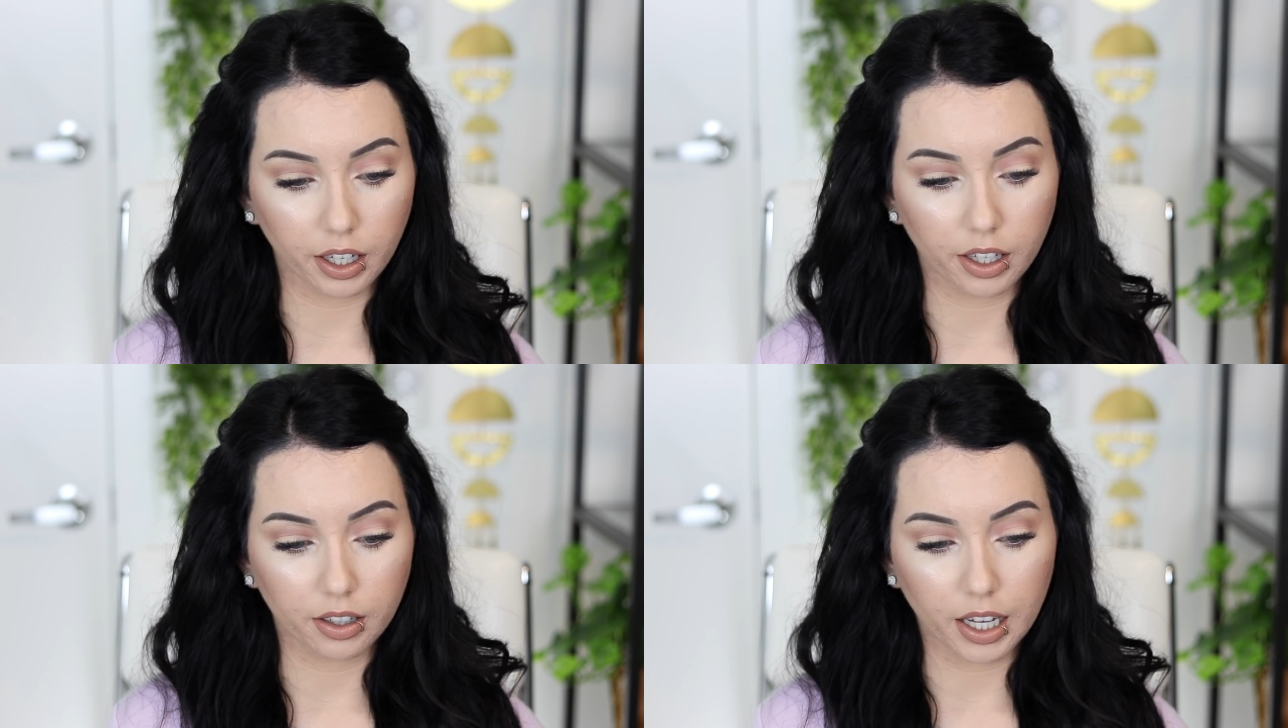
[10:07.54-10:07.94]

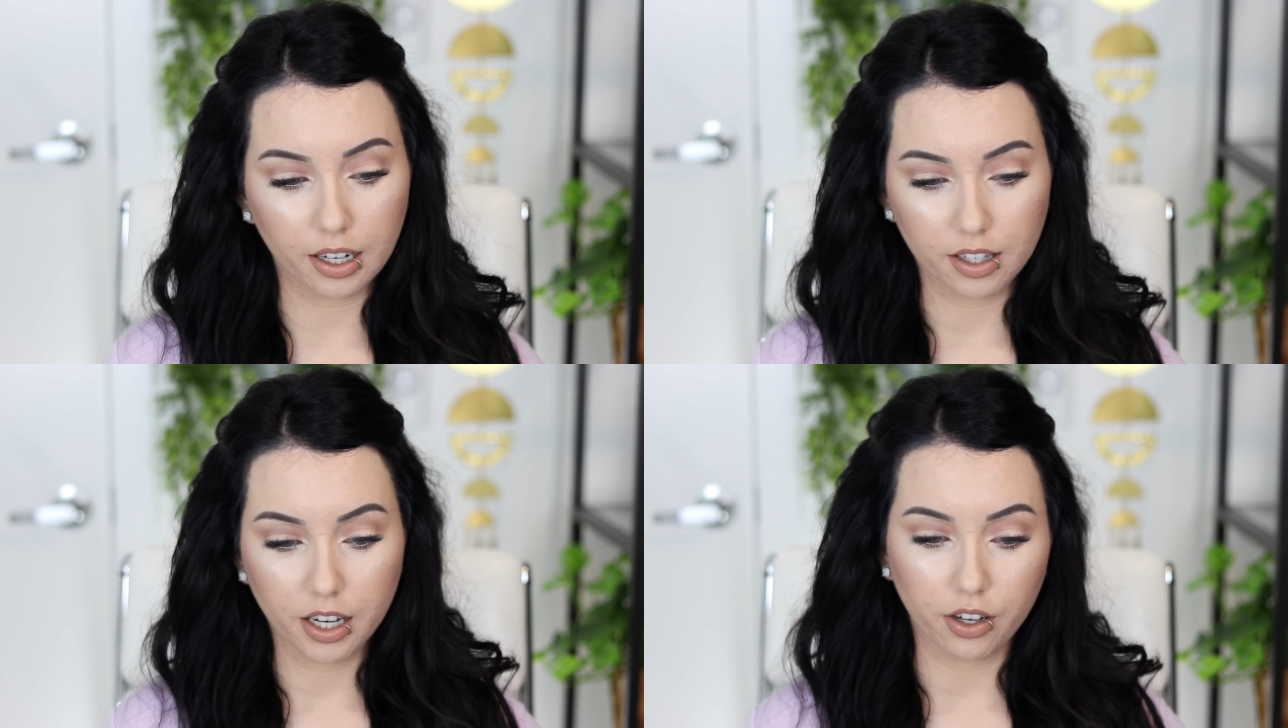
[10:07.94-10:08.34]
And that
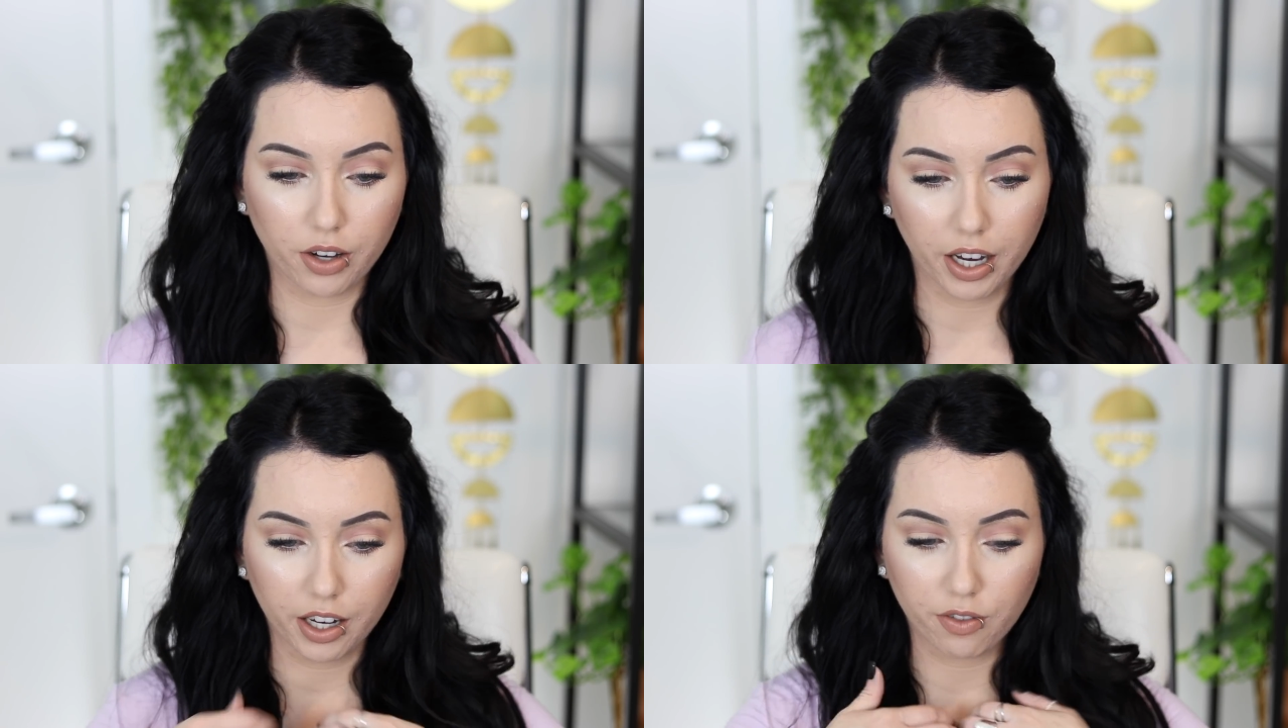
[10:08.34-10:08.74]
is it. You
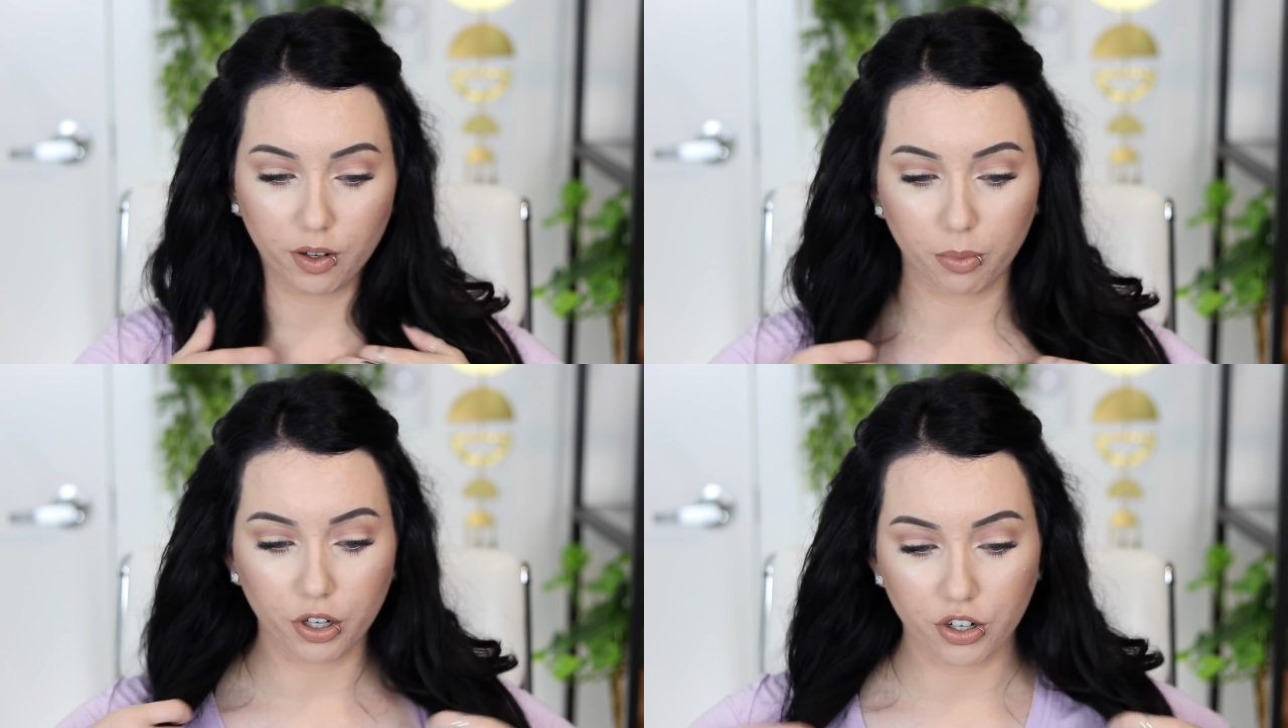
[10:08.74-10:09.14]
can't even
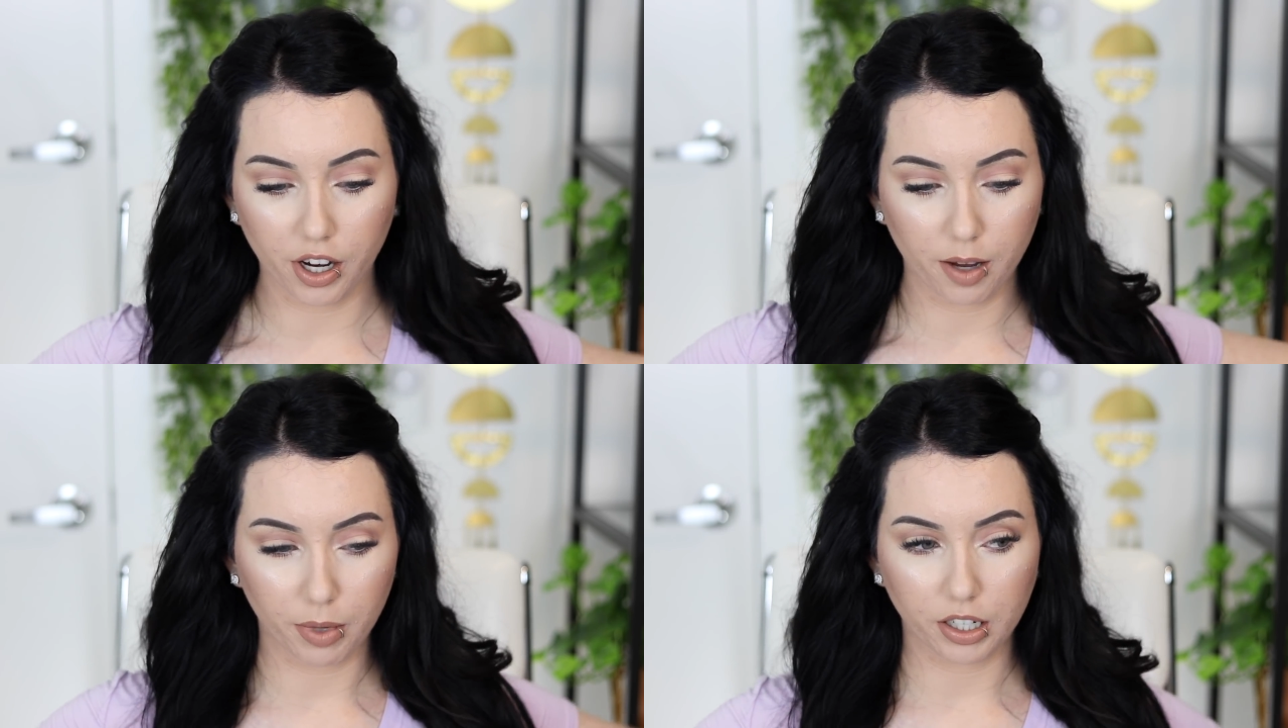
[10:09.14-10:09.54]

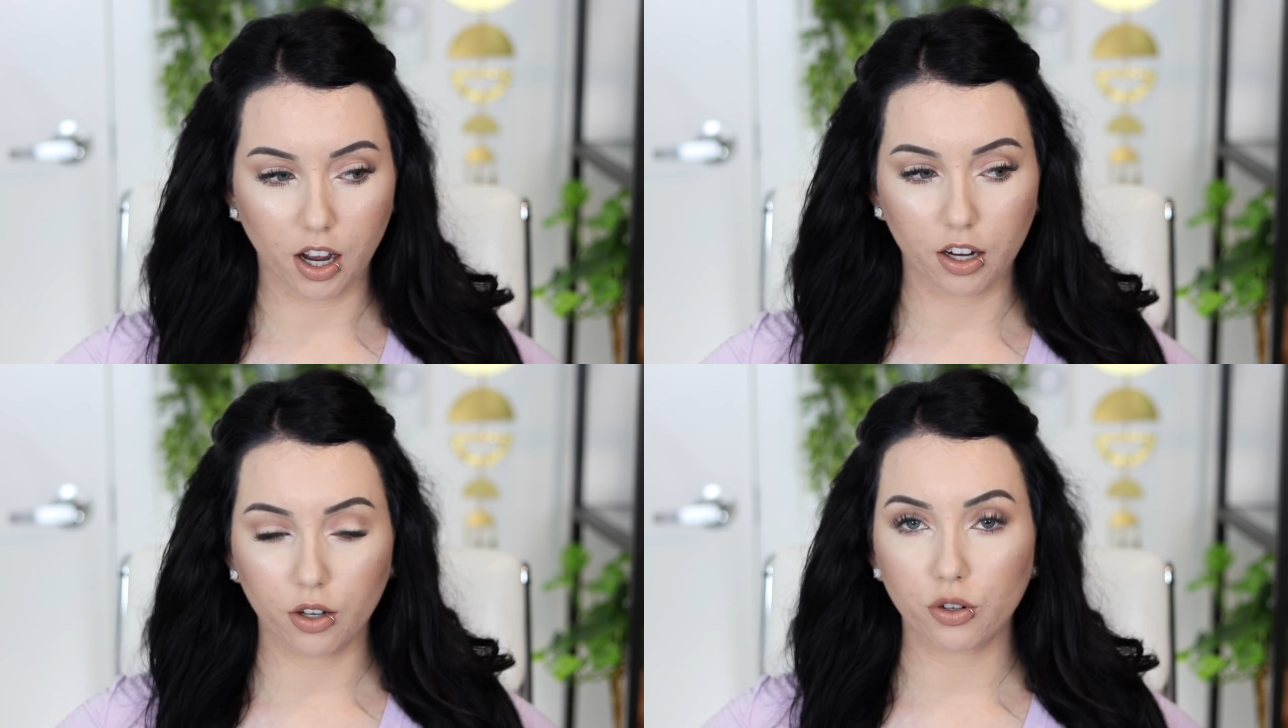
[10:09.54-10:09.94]
appreciate my
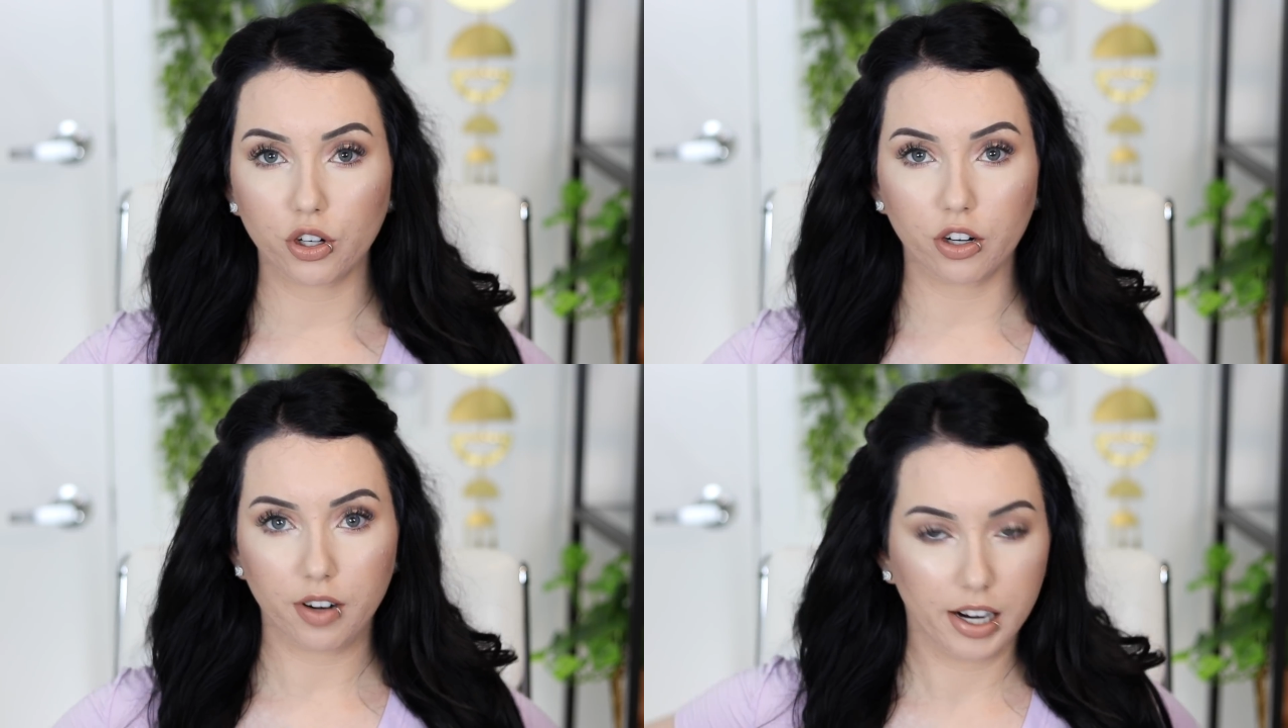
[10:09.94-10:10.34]
taco
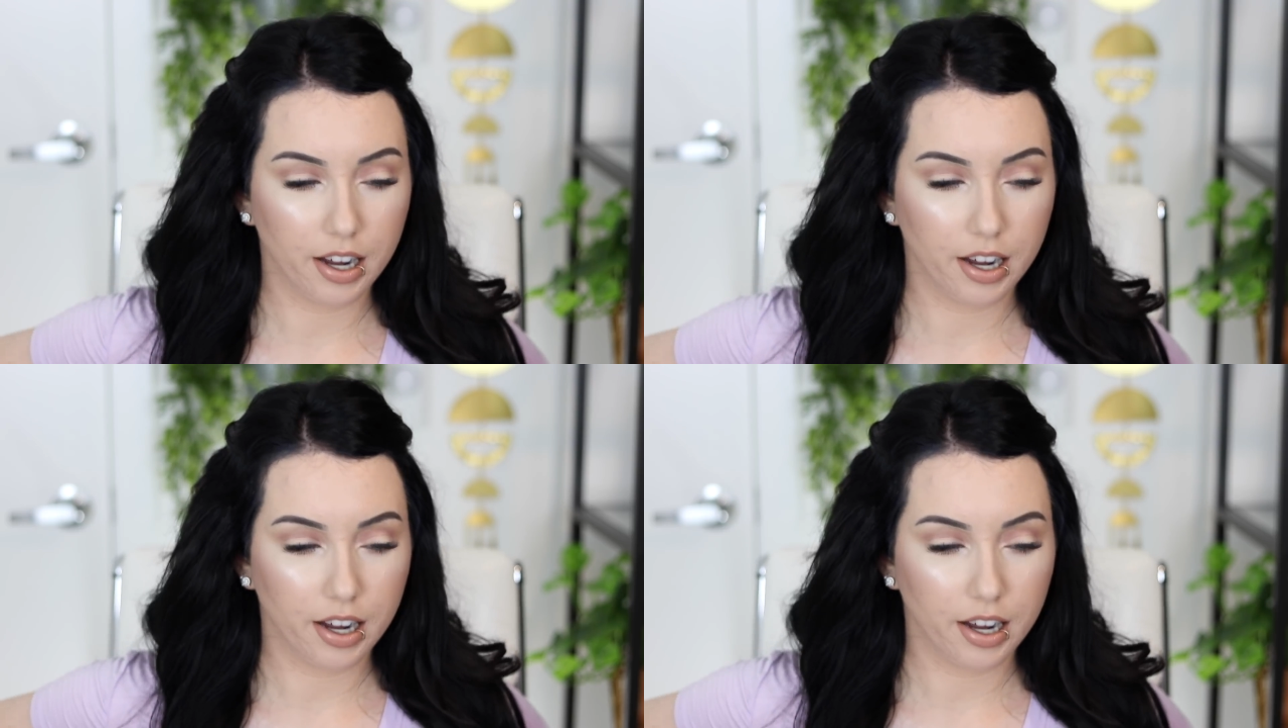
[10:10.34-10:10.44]
shirt right